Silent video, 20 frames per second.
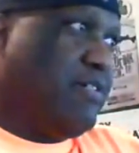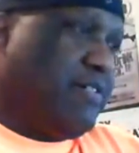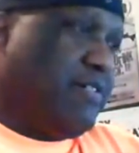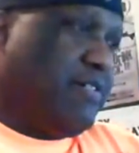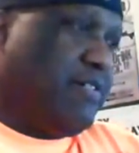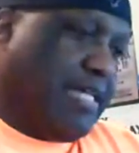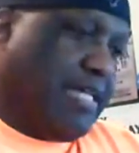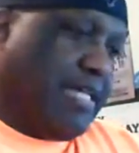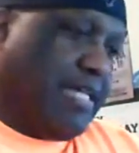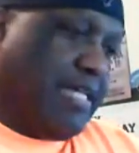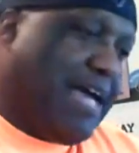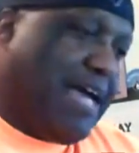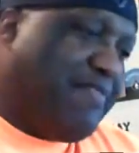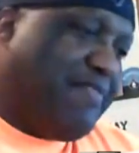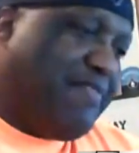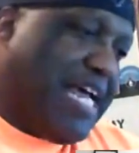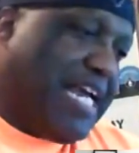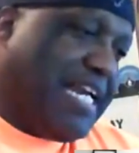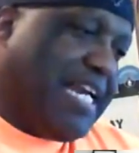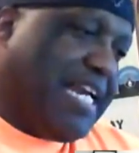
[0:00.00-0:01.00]
Yeah, I haven't
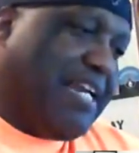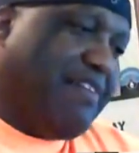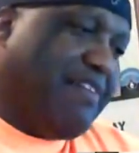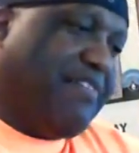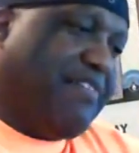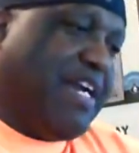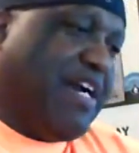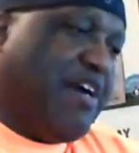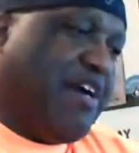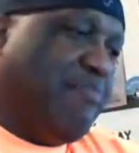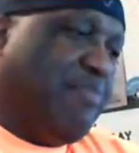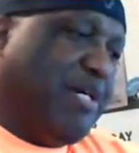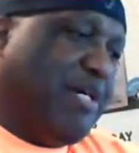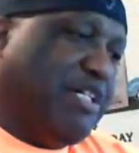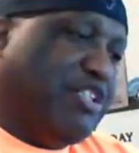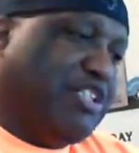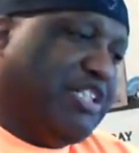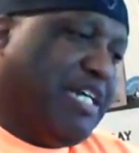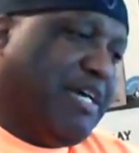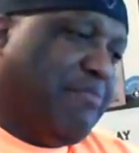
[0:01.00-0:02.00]
had any of their
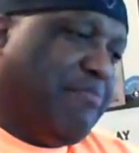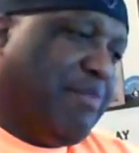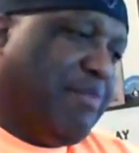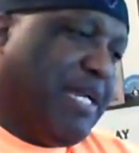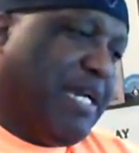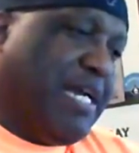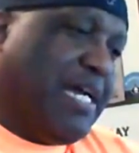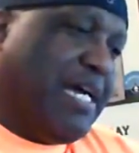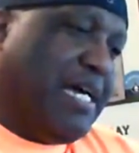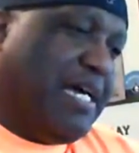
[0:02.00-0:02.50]
beers yet, but uh,